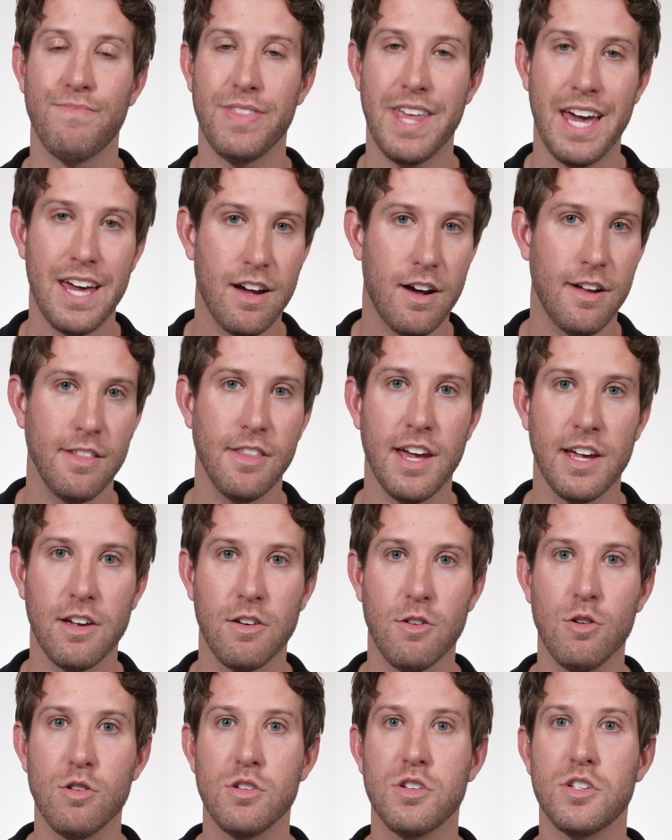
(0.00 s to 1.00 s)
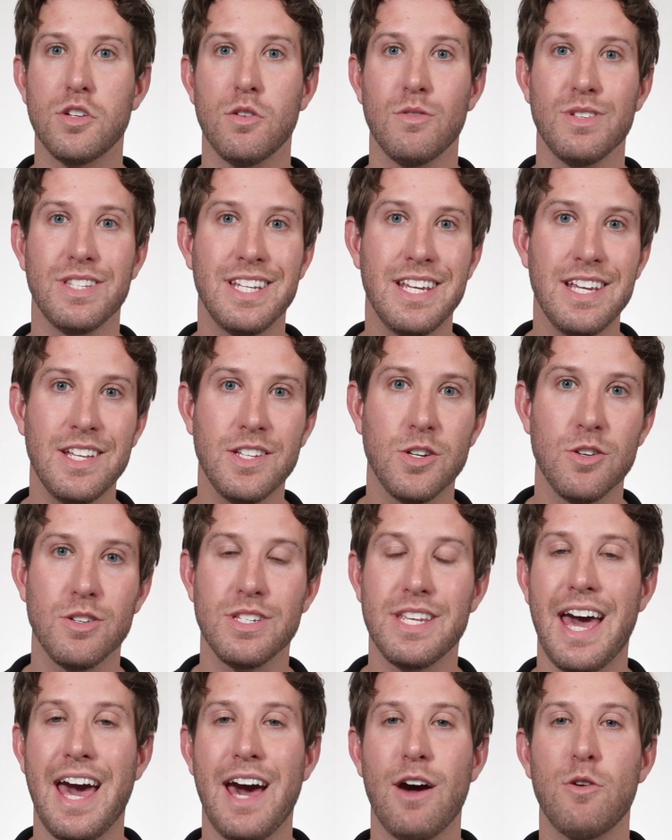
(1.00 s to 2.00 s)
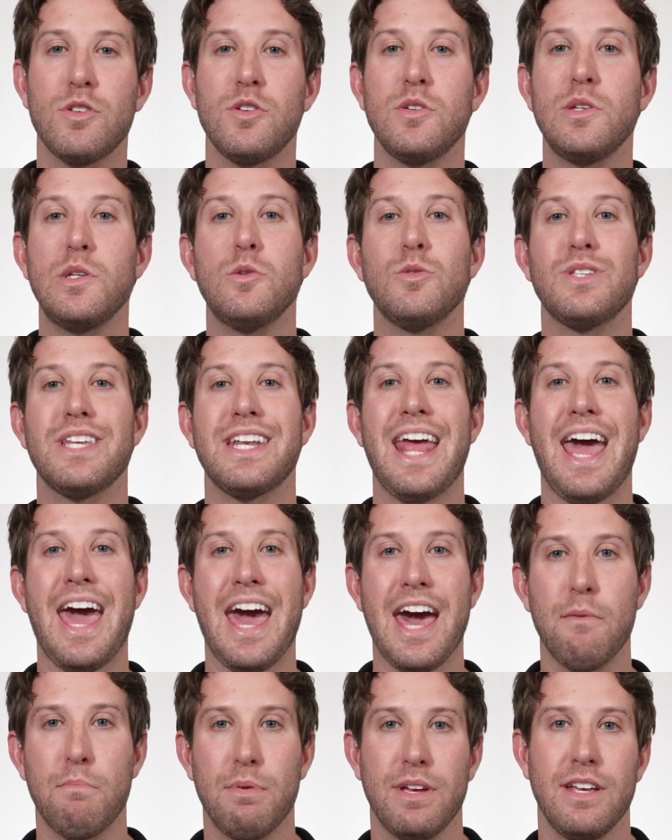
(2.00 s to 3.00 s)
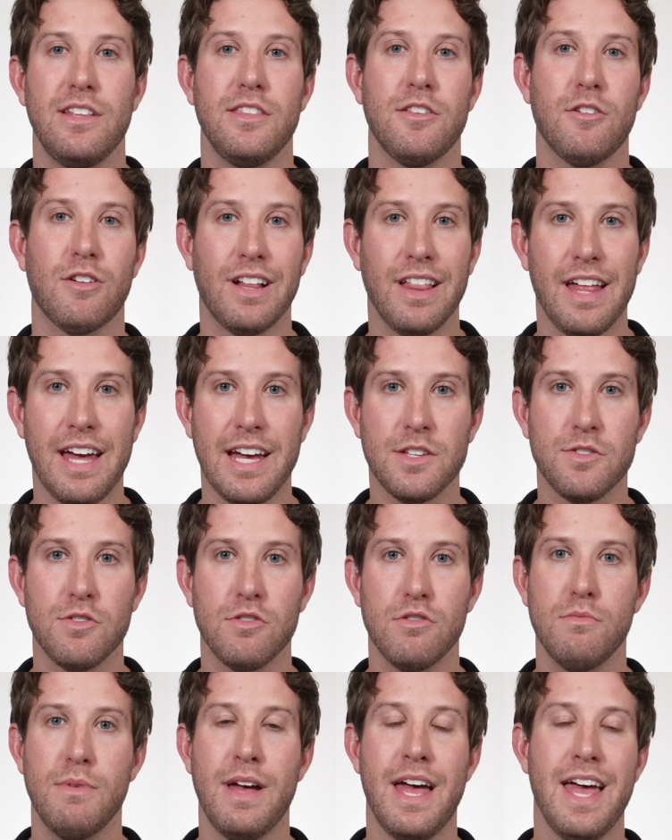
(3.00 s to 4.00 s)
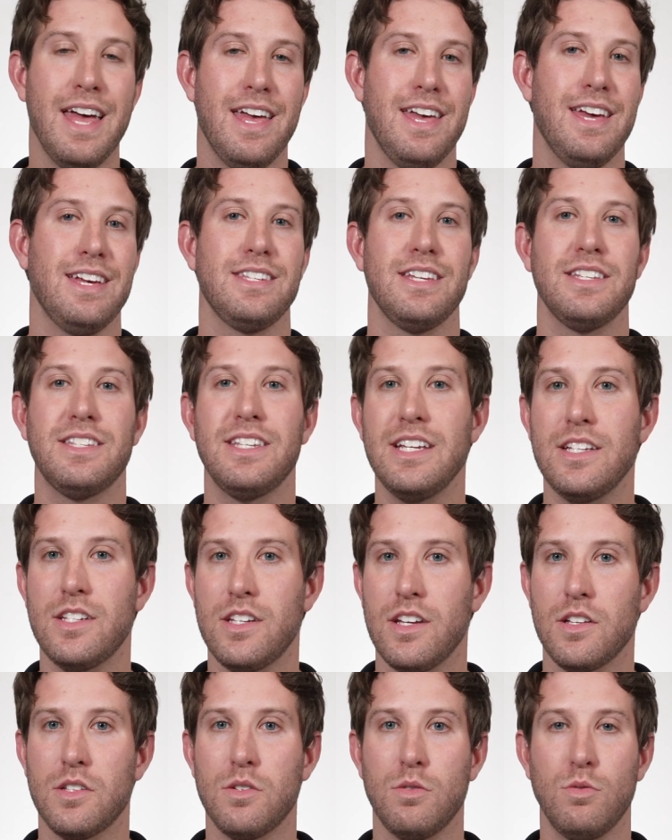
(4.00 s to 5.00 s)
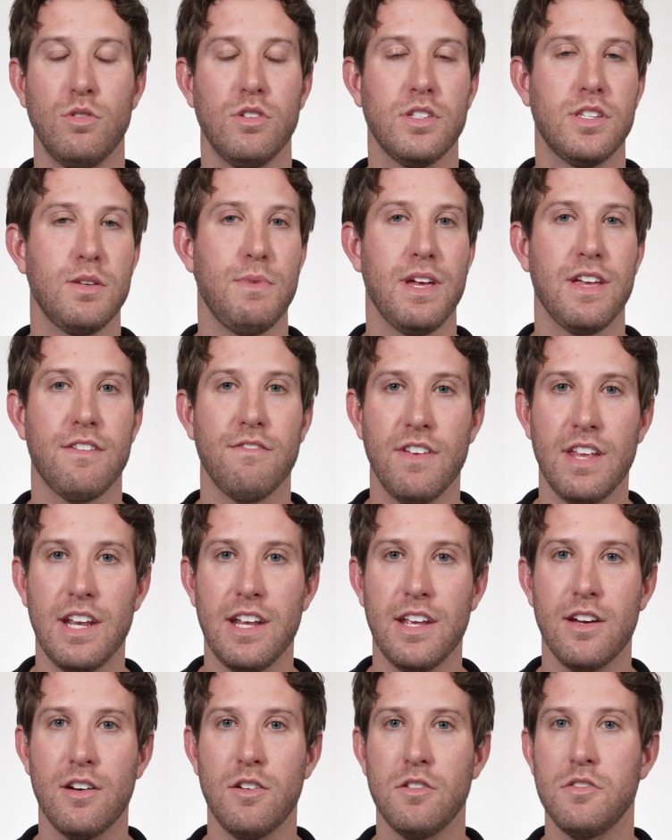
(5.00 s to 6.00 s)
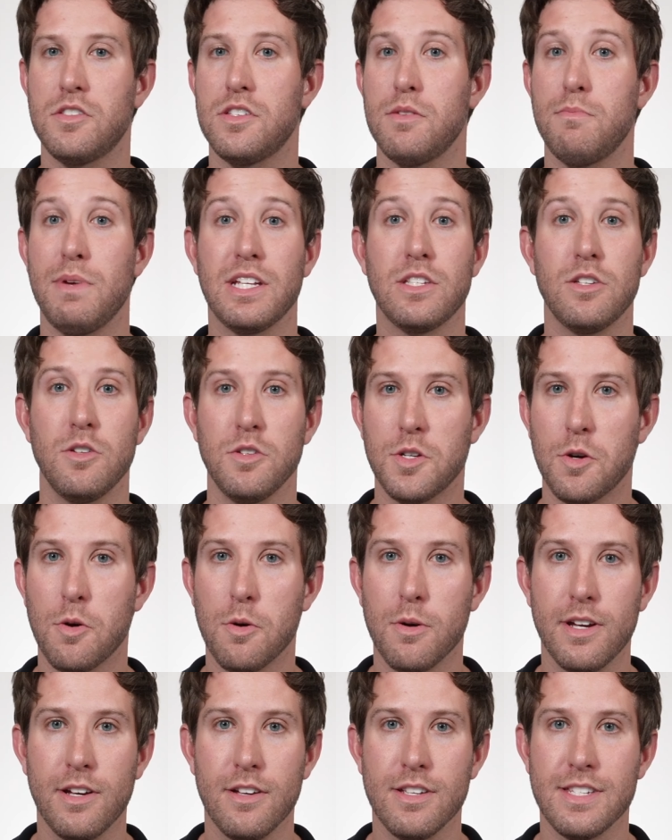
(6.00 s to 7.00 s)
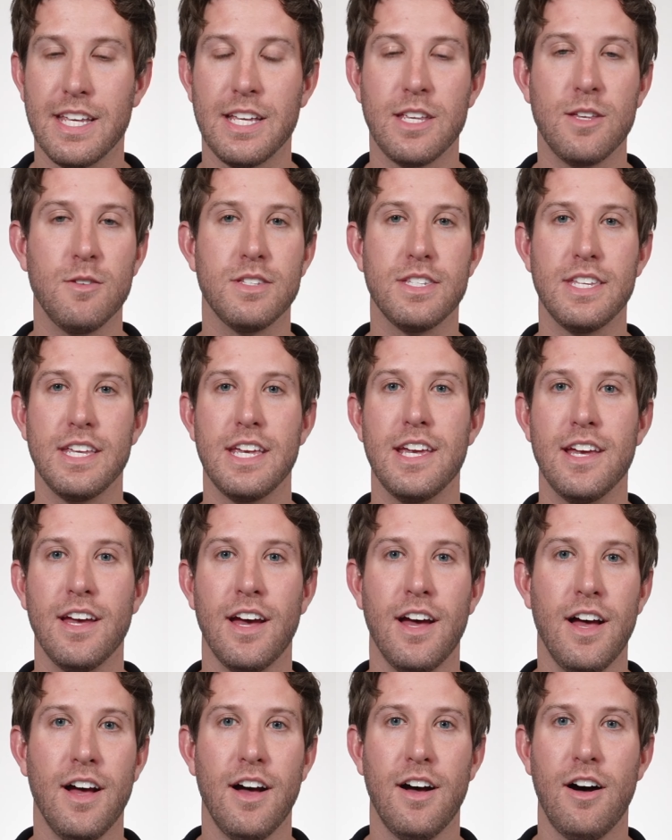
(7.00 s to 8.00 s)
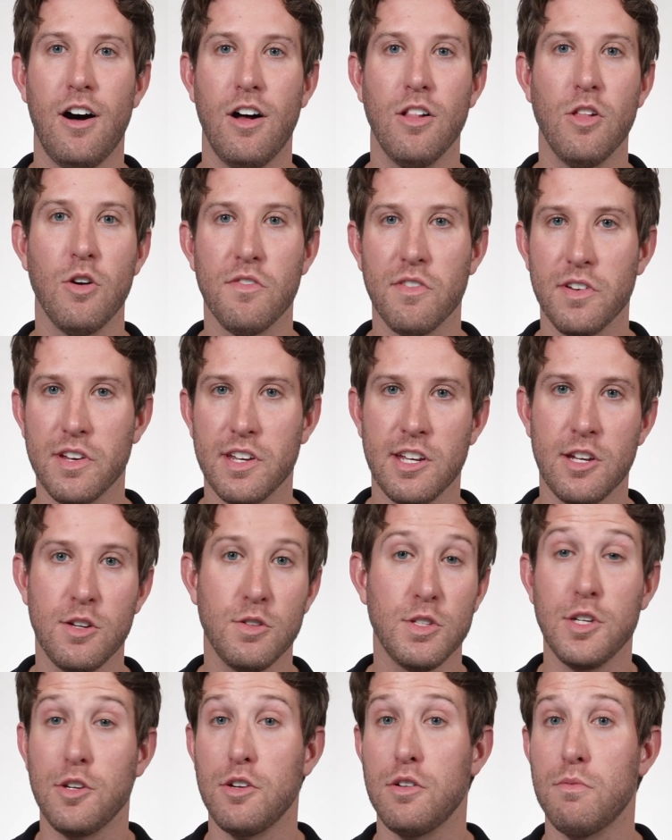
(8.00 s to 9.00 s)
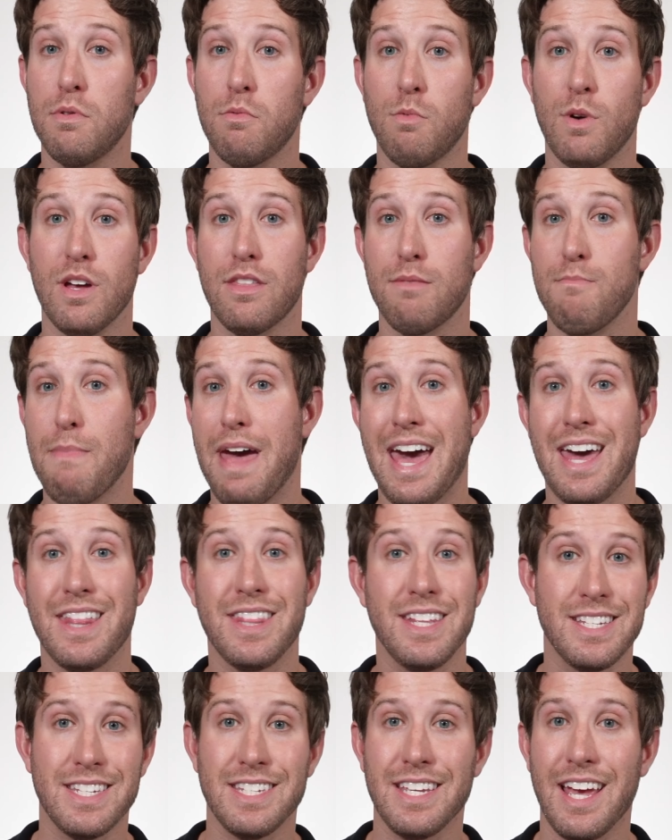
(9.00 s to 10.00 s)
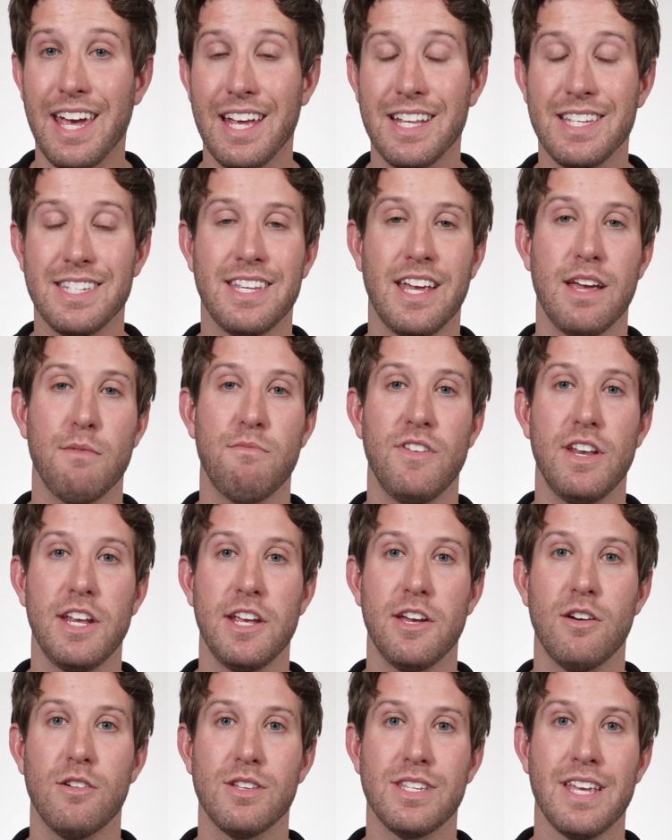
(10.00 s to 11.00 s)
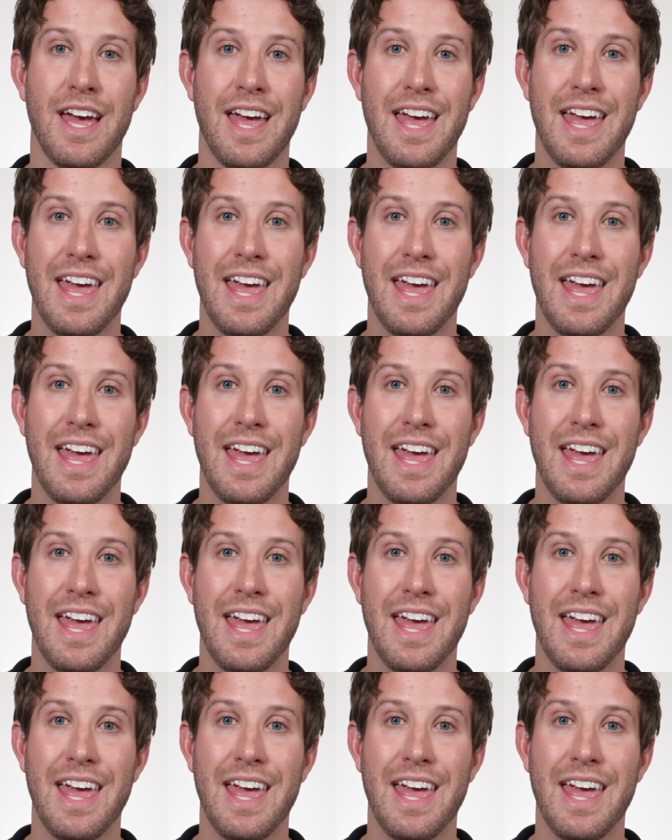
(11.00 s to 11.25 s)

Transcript: That online course showed teachers how to use an app in their classroom as a teaching tool, to make videos, to make tutorials like you see all over YouTube with math and science type videos.